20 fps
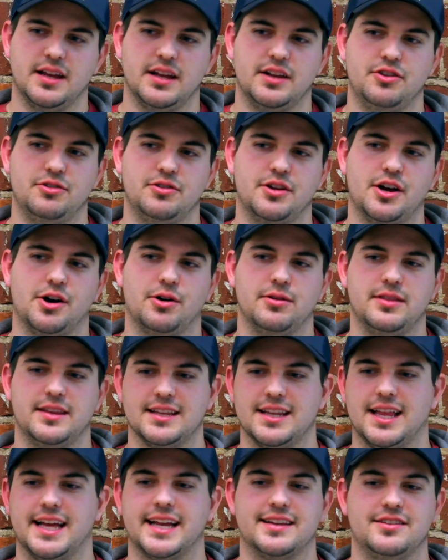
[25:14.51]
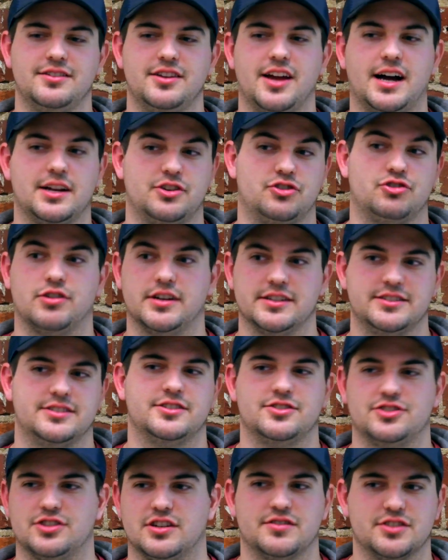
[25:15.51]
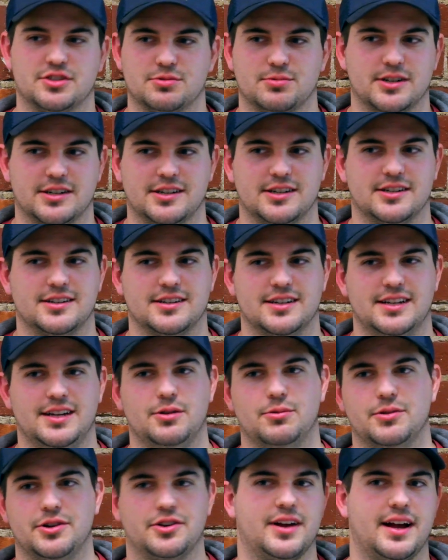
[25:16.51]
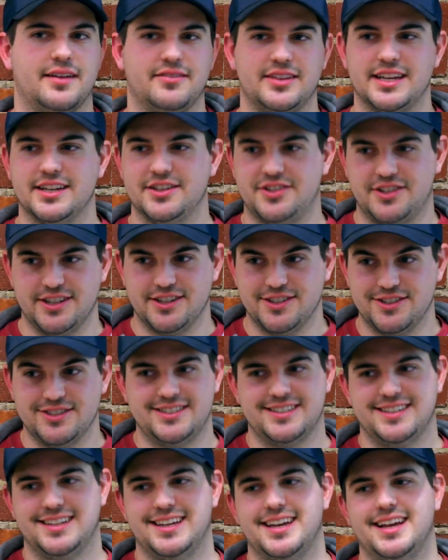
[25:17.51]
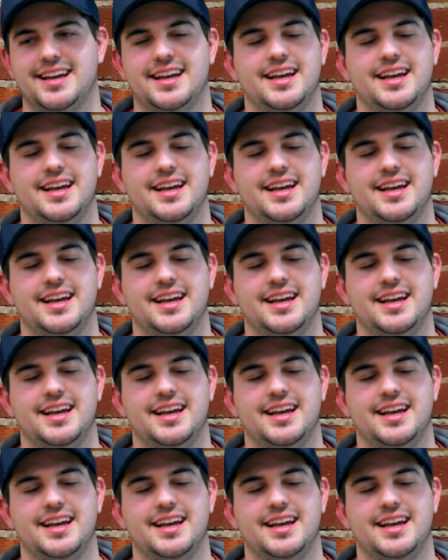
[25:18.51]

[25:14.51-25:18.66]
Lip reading: and you know to like not trust the service worker when you're having issues,